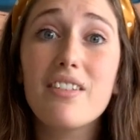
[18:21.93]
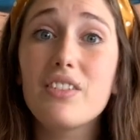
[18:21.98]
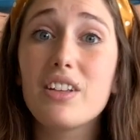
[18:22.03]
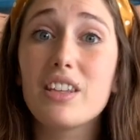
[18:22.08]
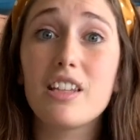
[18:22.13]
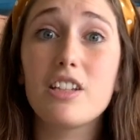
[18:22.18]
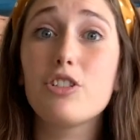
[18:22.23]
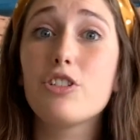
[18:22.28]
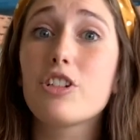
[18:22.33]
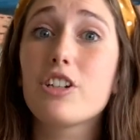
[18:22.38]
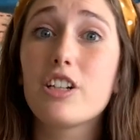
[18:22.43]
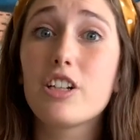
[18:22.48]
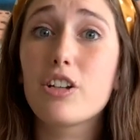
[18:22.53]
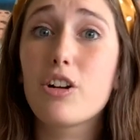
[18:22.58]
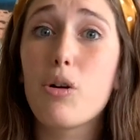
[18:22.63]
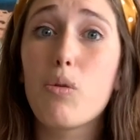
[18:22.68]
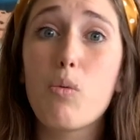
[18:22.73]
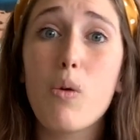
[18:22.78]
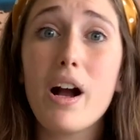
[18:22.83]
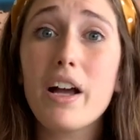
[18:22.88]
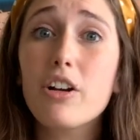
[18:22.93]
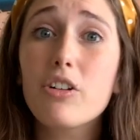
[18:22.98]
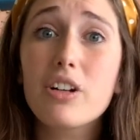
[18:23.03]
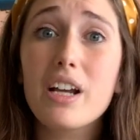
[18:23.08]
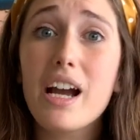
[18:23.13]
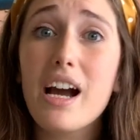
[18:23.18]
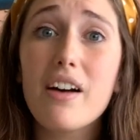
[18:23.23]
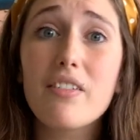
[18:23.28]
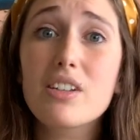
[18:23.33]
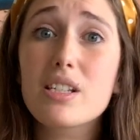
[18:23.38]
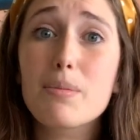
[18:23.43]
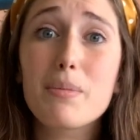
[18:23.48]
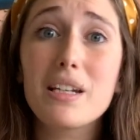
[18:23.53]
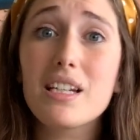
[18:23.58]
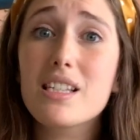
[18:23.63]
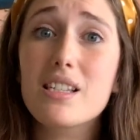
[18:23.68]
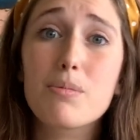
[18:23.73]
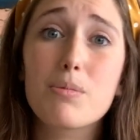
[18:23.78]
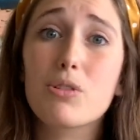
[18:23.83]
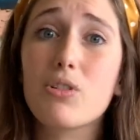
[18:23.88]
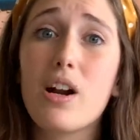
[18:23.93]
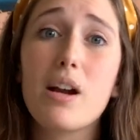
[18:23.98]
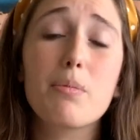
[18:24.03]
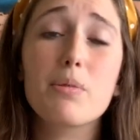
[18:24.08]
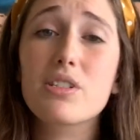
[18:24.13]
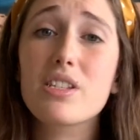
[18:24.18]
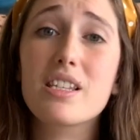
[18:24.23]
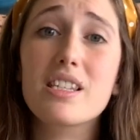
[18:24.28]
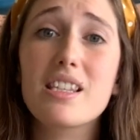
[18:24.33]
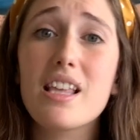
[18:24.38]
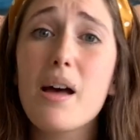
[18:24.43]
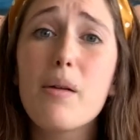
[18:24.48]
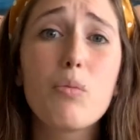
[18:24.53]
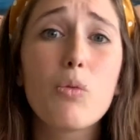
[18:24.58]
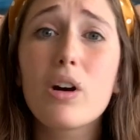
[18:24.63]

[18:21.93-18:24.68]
and then you're gonna go, why don't I have as many subscribers as them?